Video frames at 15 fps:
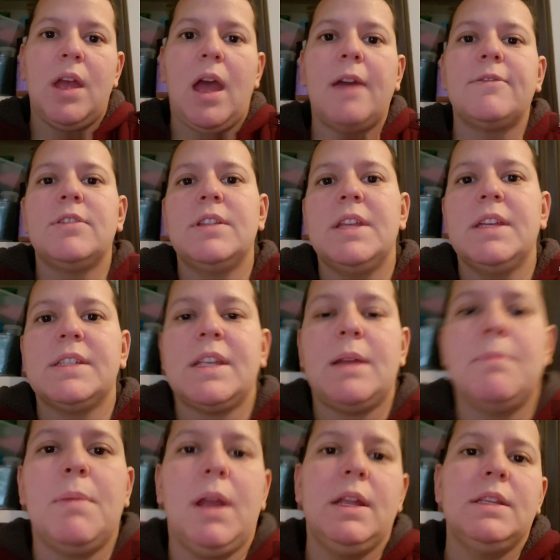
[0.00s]
after this,
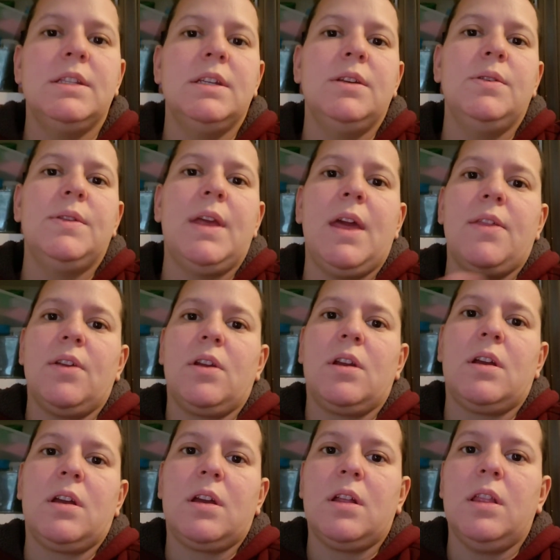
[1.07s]
I might do the other
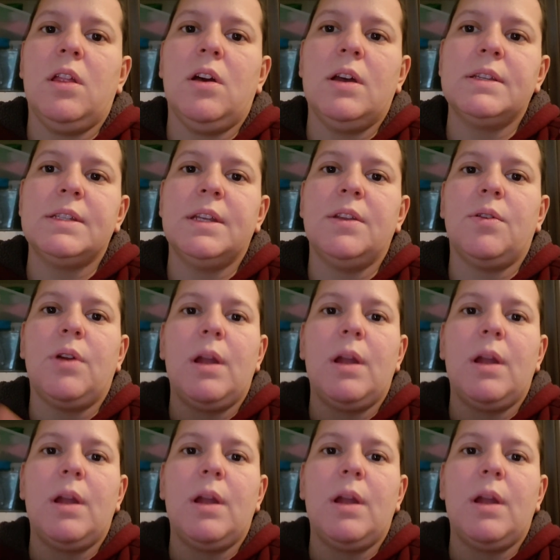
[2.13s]
closet,